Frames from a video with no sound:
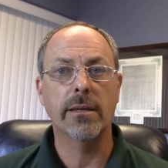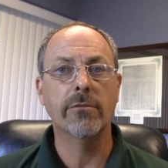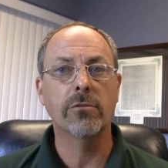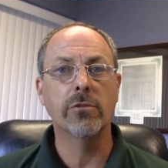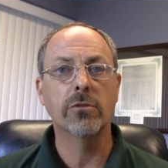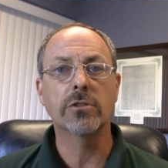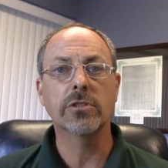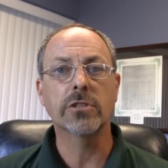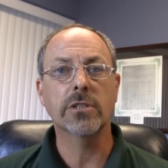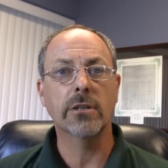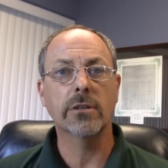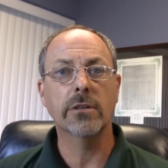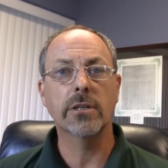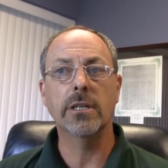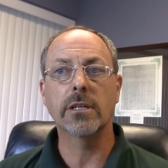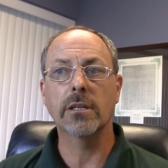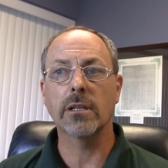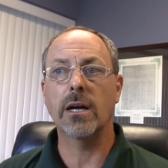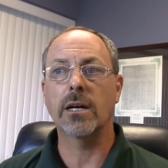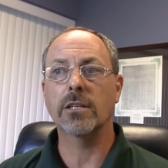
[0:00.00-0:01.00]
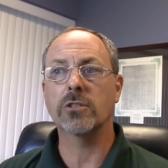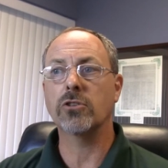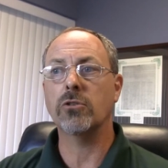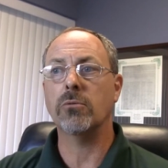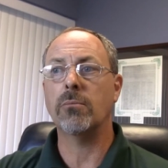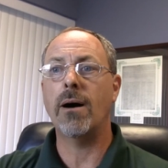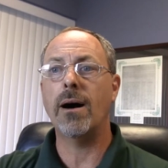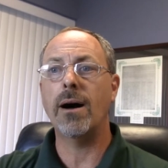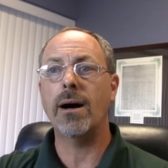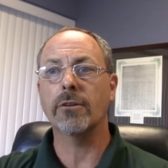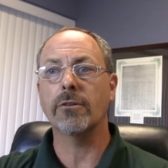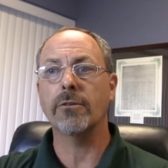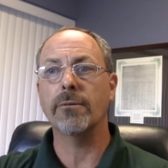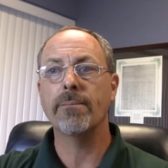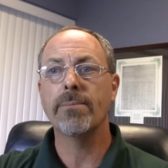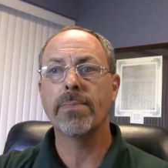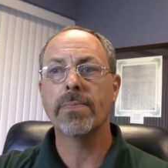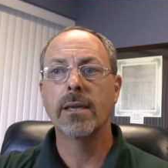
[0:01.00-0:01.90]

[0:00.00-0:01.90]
evolutionary ecological model.